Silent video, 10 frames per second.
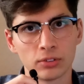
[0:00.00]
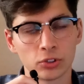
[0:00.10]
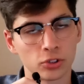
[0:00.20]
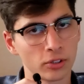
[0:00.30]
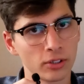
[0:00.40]

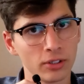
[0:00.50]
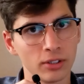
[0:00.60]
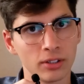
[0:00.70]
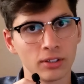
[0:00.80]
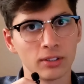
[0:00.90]
sugar
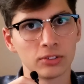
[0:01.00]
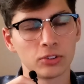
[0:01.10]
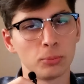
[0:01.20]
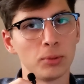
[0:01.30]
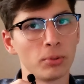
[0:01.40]

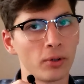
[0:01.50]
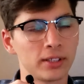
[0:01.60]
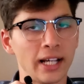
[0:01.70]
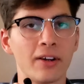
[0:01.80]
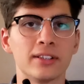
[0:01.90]
to be
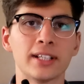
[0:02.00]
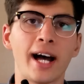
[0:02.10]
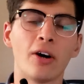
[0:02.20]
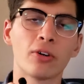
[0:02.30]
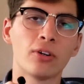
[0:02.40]
broken down into
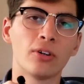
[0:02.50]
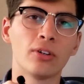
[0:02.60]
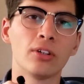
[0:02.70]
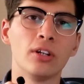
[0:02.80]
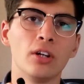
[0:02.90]
alcohol